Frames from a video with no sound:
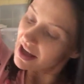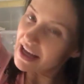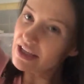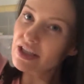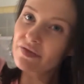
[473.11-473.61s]

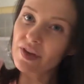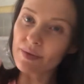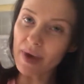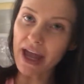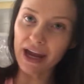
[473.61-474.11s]
I used to
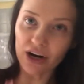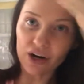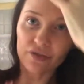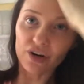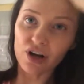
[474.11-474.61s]
flip my hair
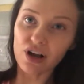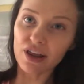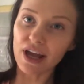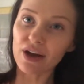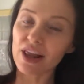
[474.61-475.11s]
over and
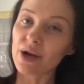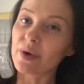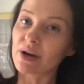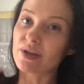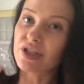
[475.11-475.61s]
all that like
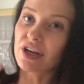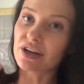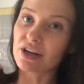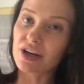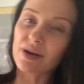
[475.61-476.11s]
when I was
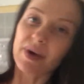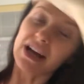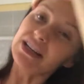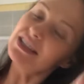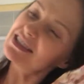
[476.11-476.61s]
younger, but
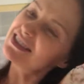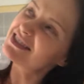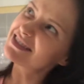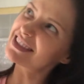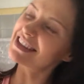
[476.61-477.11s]
I just
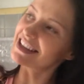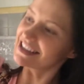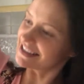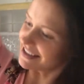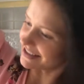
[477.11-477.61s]
don't really think
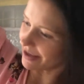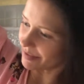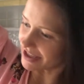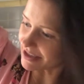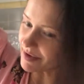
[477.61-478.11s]
it does that
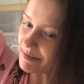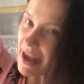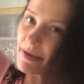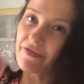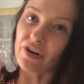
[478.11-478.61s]
much. I mean,
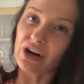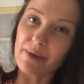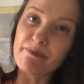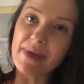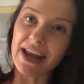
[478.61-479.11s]
maybe for
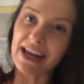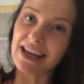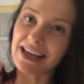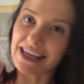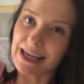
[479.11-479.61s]
a
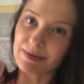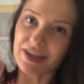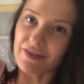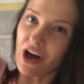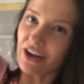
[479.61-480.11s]
minute it keeps
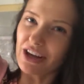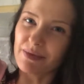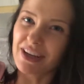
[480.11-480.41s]
the volume